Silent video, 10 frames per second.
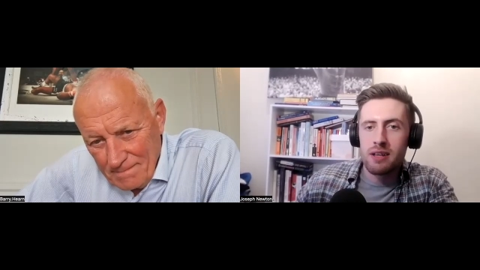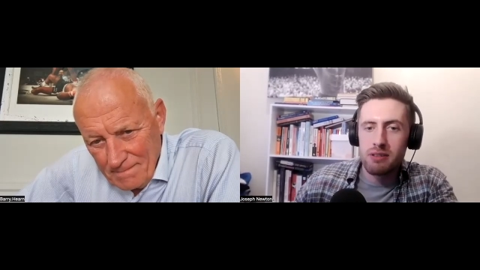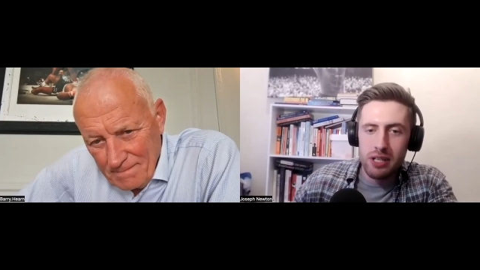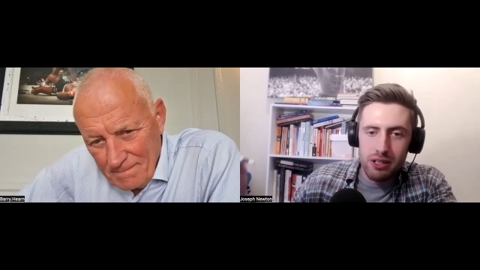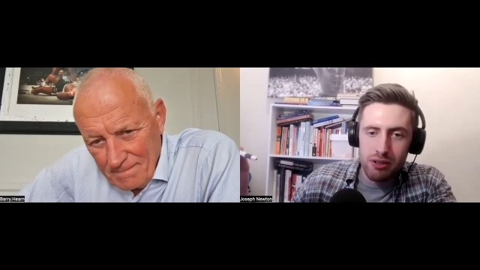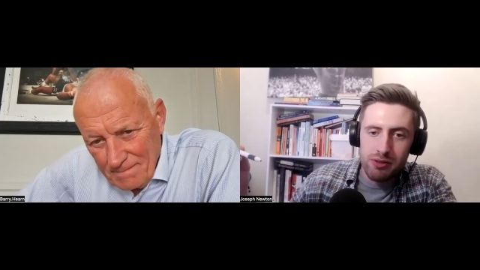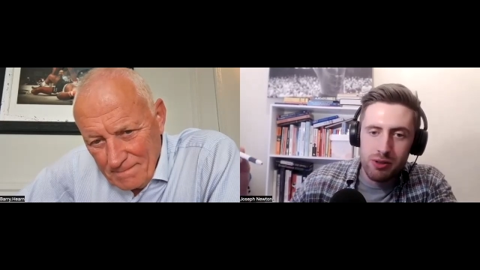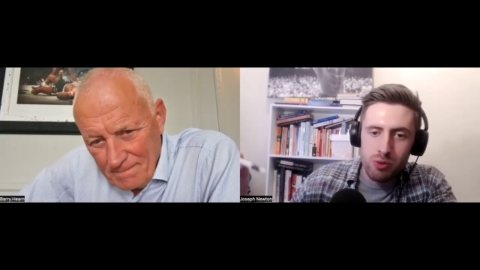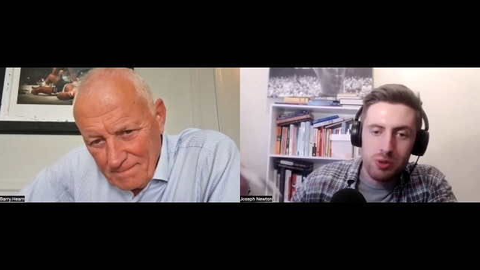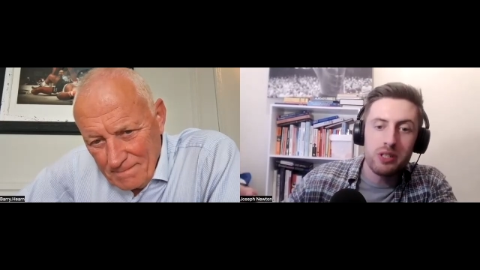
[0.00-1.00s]
Speaker 1: that have
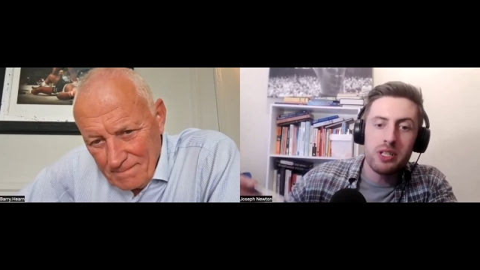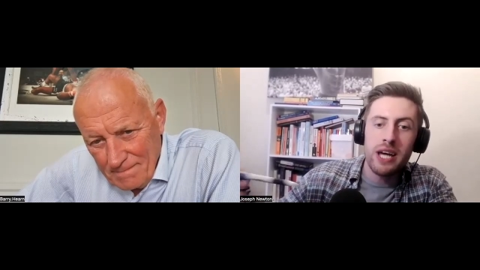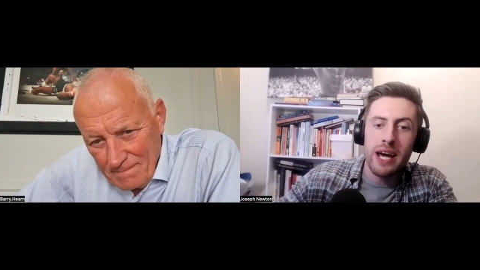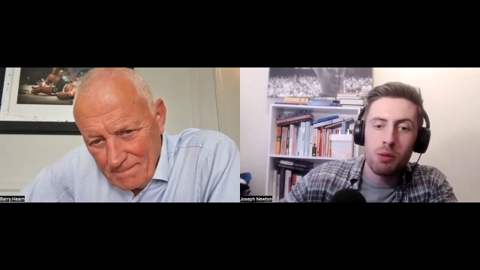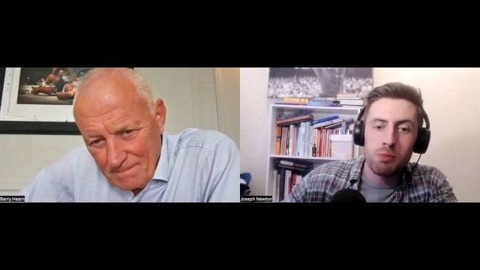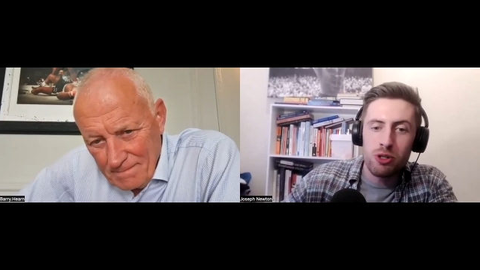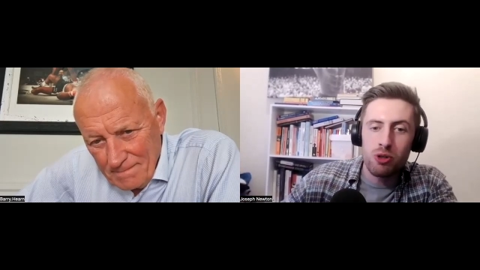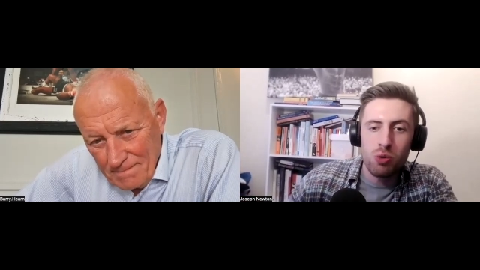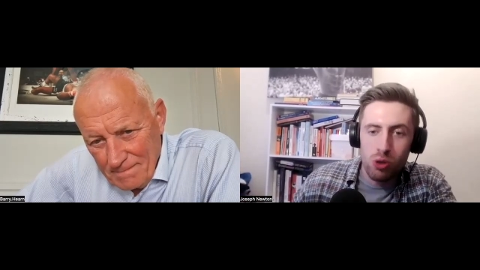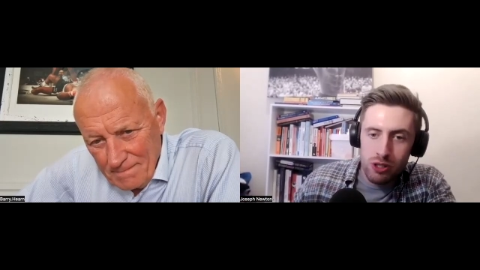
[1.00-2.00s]
really helped
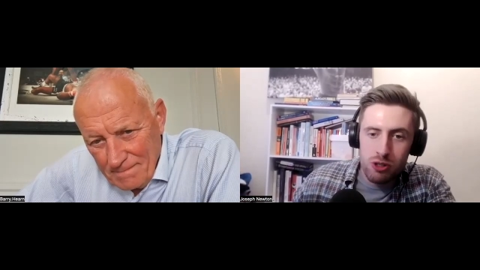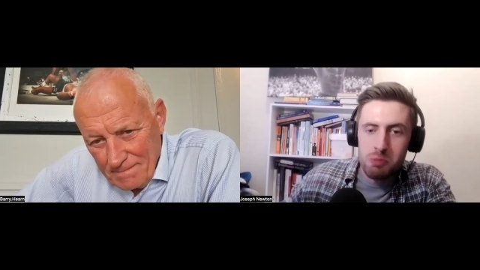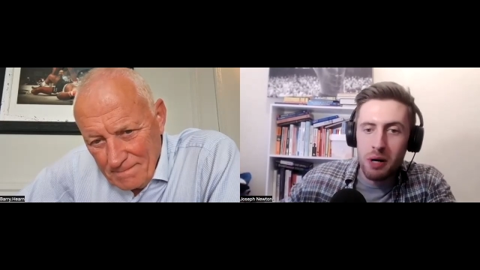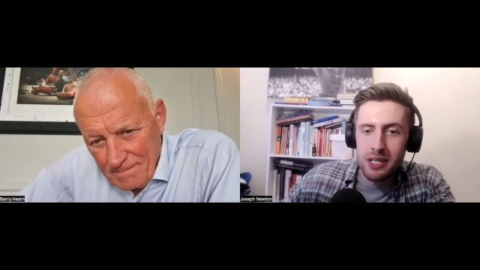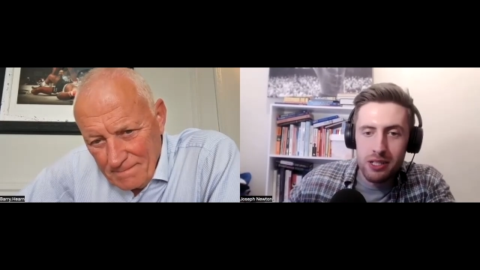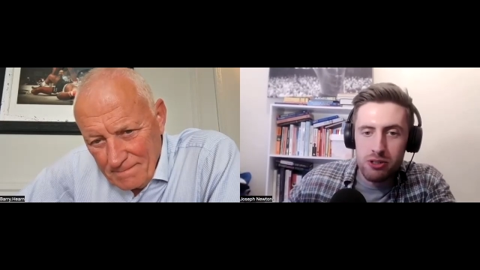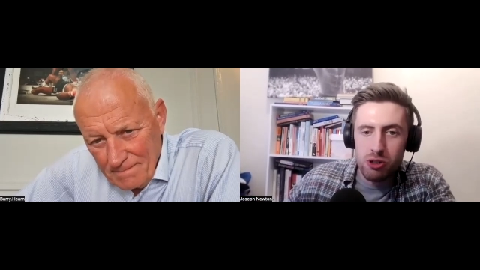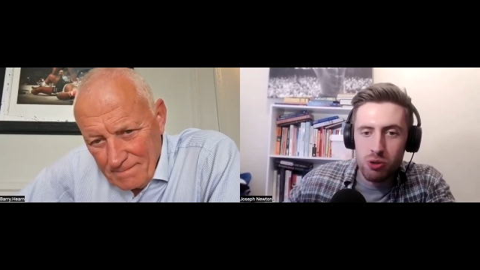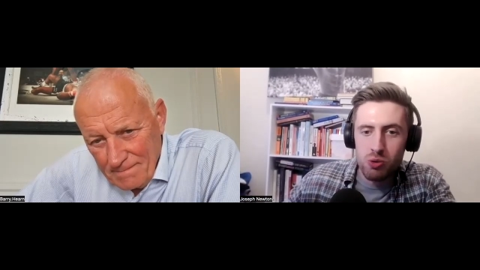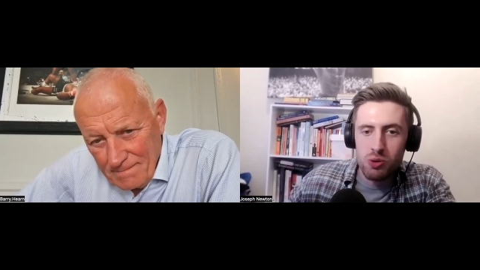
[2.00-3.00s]
you or inspired
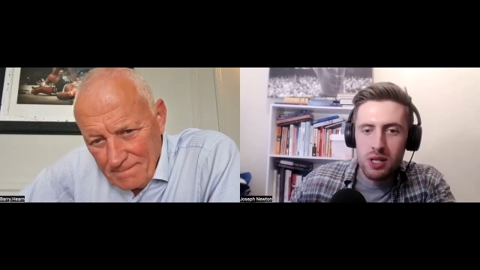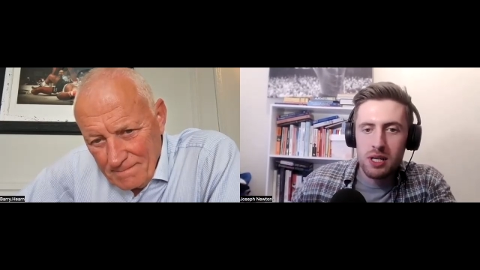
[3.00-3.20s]
you